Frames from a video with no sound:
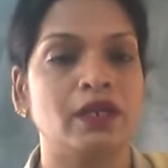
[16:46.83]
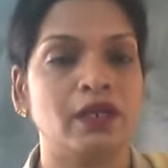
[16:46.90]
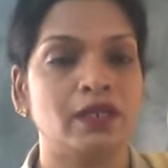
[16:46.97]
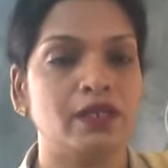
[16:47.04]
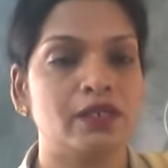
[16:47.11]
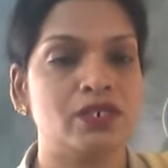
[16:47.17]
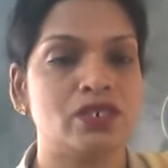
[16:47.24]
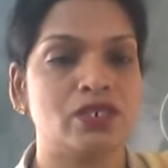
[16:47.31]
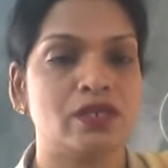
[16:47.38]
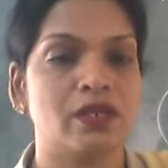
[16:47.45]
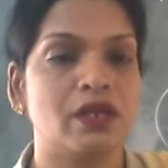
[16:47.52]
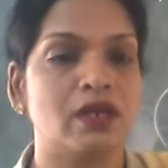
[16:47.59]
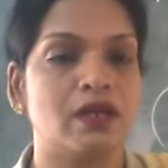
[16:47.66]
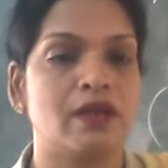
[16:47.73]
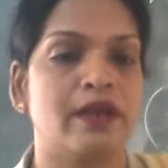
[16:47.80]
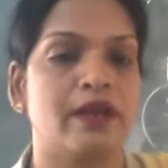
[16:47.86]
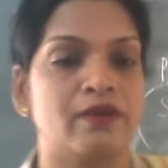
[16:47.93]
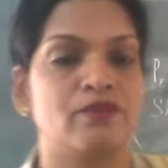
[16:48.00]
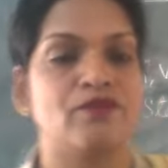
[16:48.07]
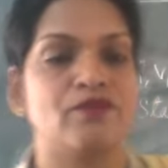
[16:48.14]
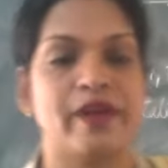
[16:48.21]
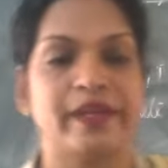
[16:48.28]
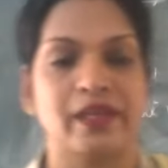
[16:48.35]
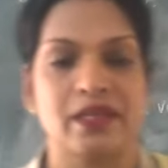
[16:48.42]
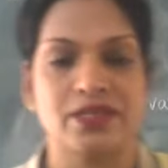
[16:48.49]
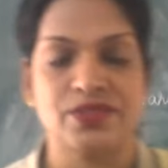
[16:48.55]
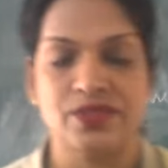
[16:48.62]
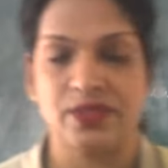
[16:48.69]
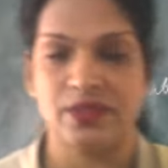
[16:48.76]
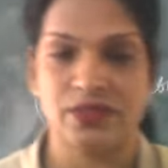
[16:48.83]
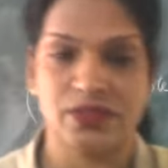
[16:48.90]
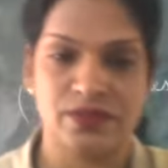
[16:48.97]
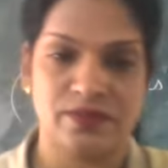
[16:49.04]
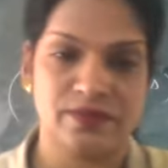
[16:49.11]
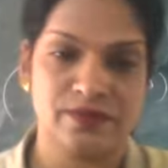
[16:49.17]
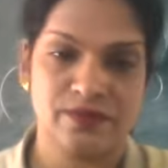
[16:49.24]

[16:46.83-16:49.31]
initial and final stage.